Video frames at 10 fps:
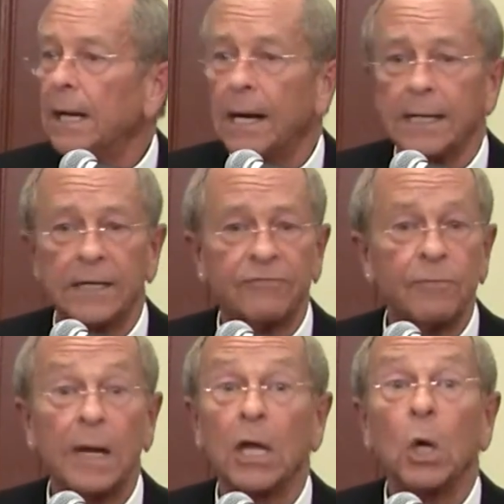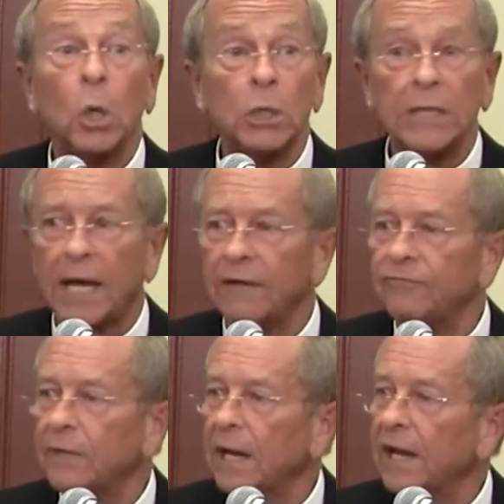Uh, for my whole
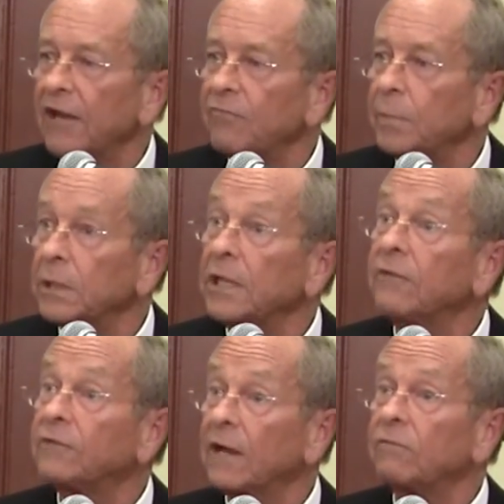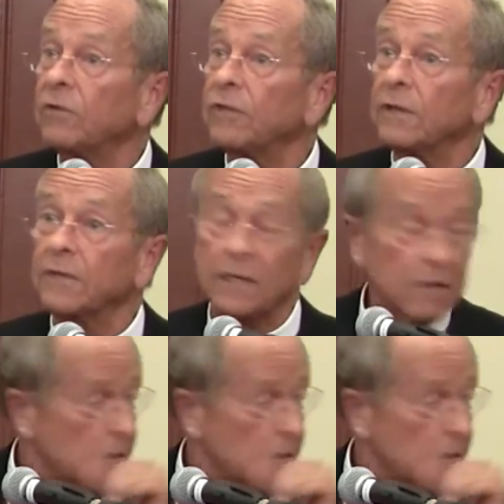life, I have believed everything that